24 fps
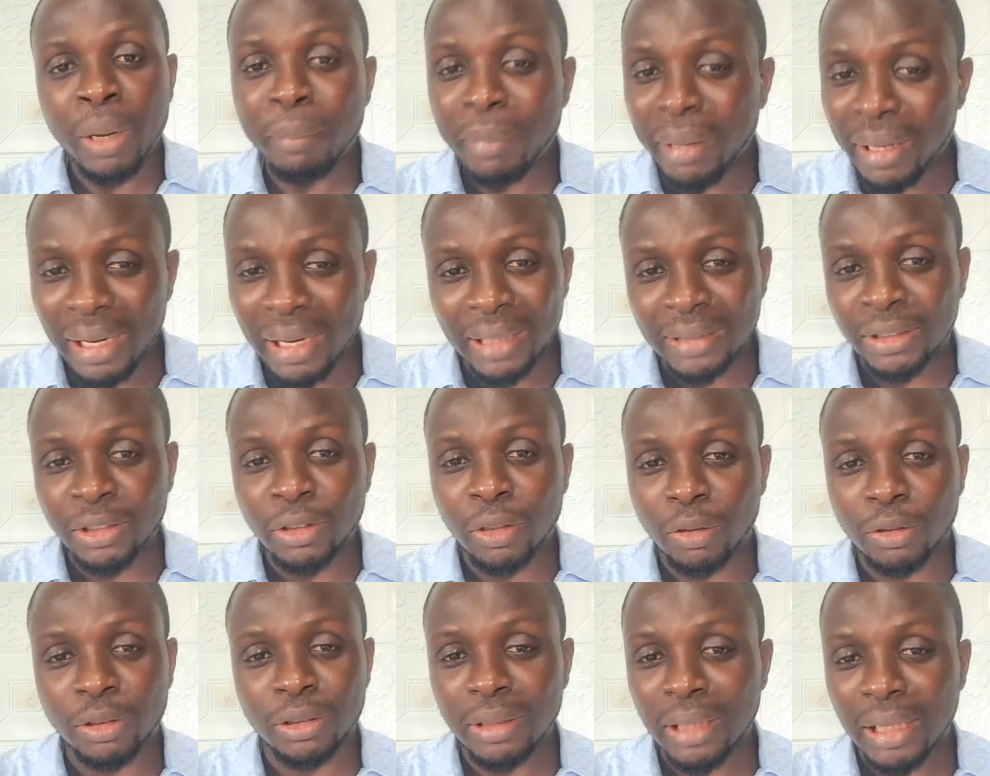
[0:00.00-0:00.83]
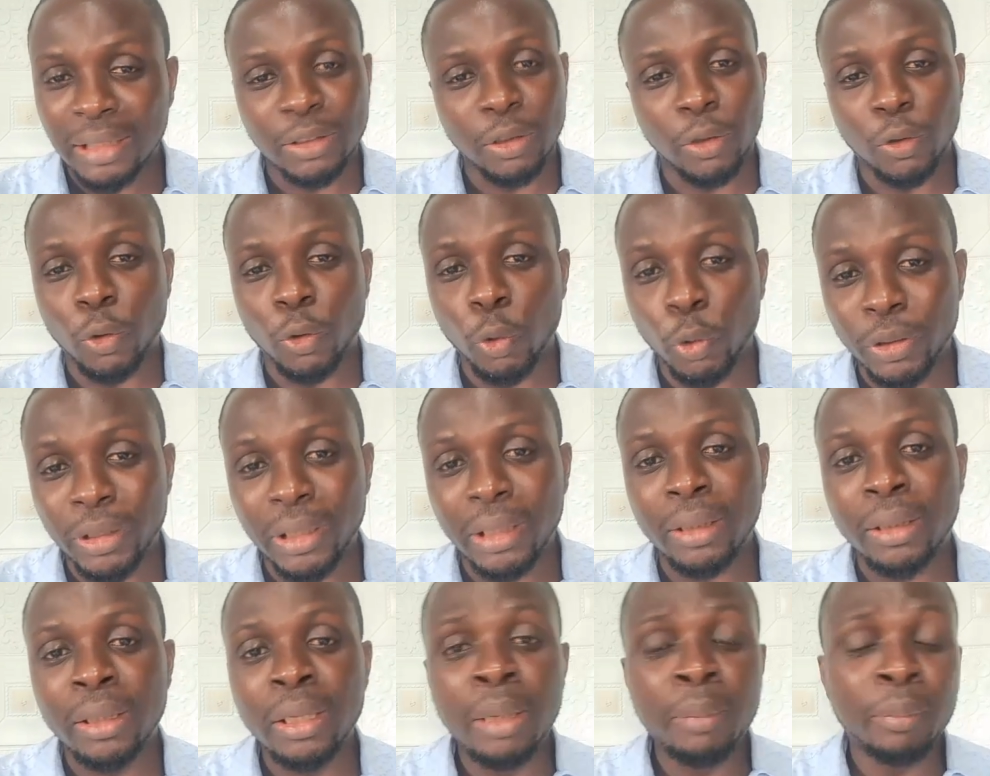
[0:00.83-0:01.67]
But let's not go
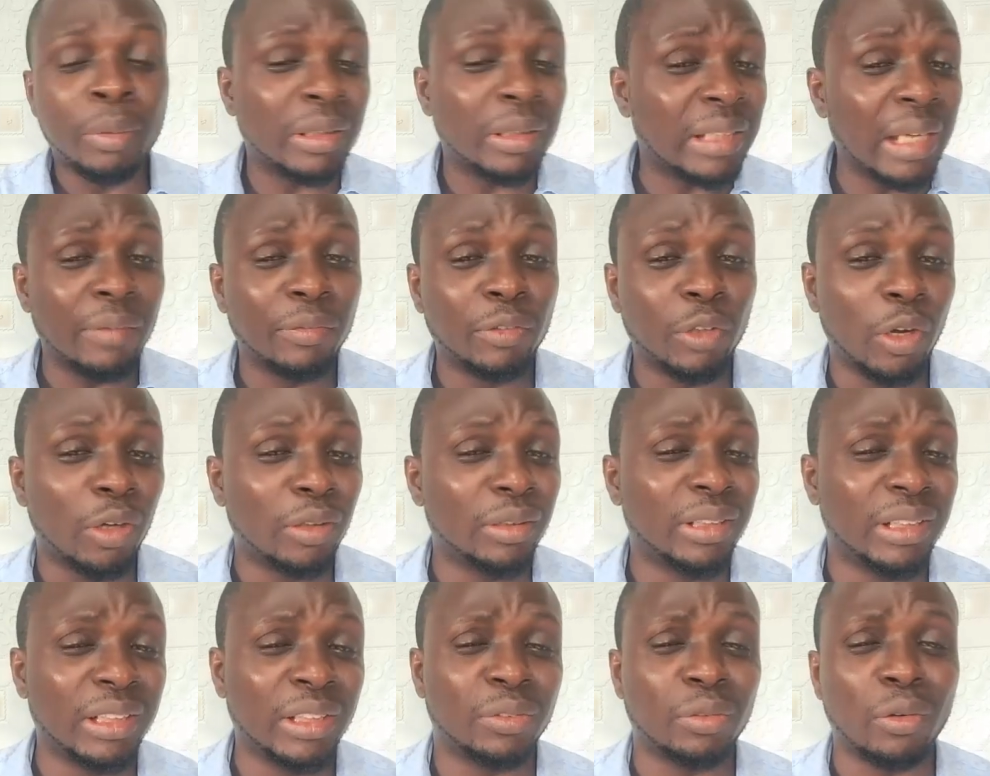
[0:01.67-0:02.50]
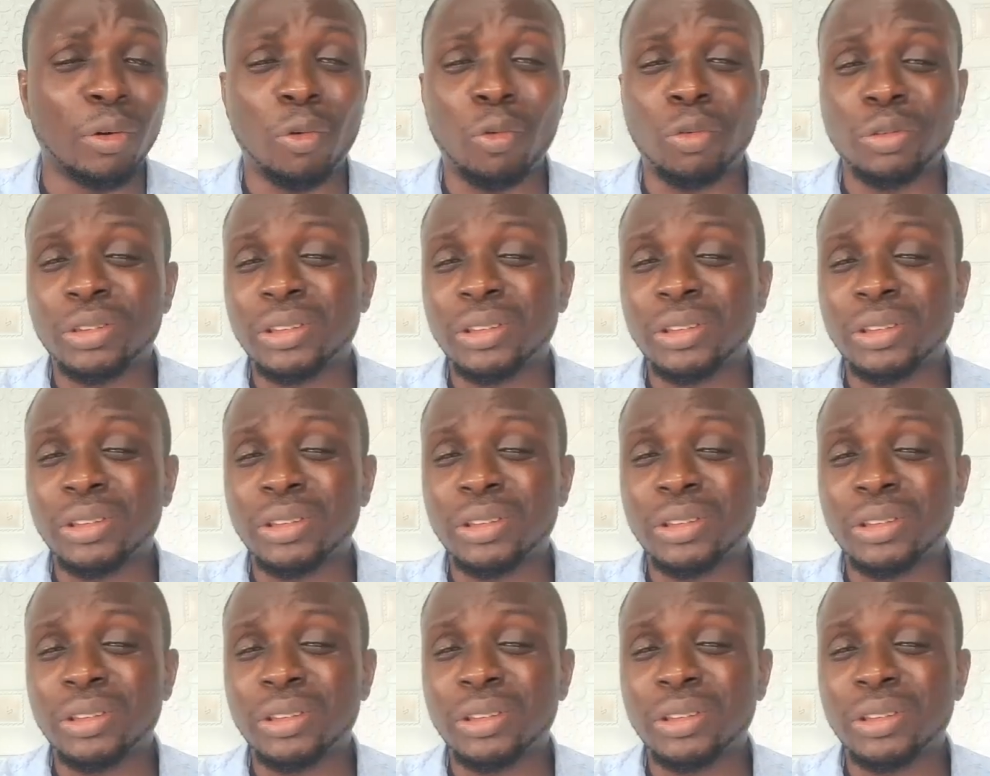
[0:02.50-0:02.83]
there, because I've done this for